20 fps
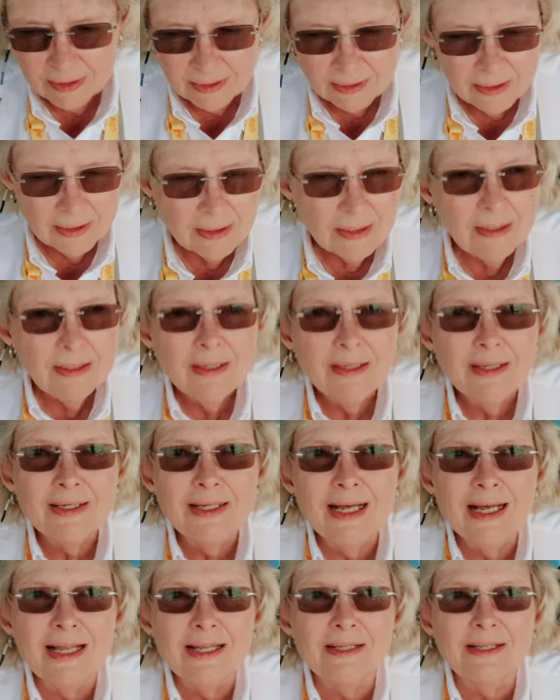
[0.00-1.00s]
Bella got
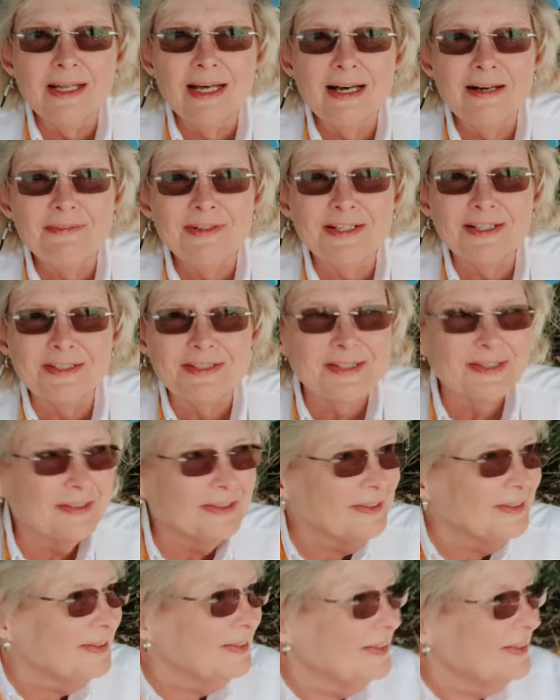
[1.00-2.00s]
her hair
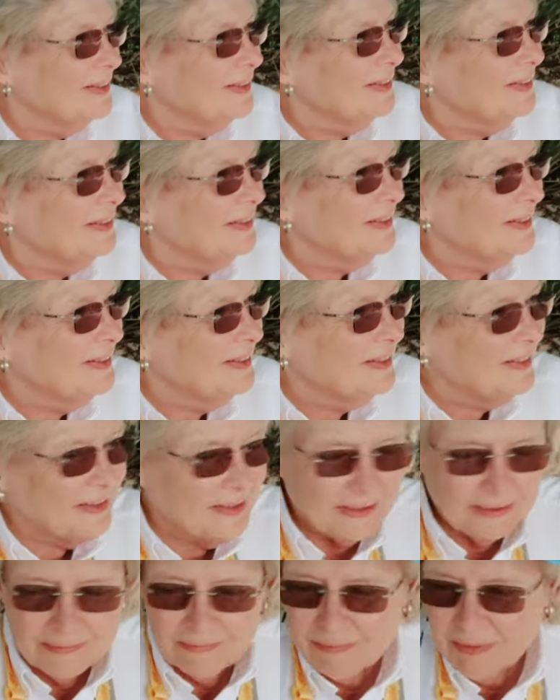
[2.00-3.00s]
wrap. She's been
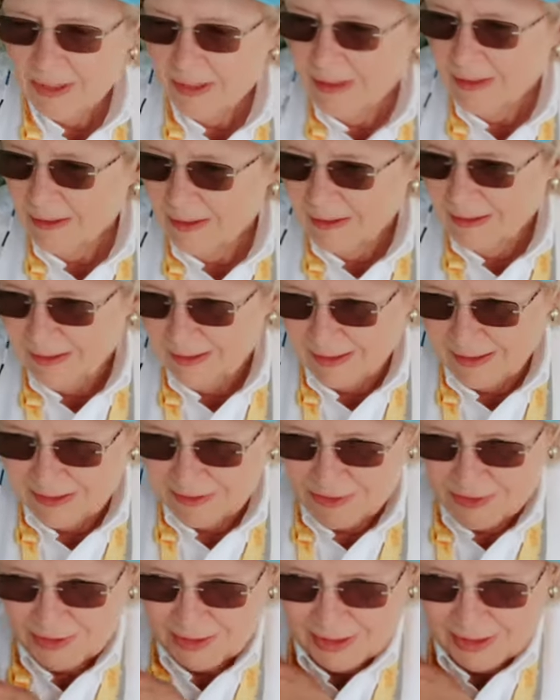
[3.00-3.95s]
talking about this forever.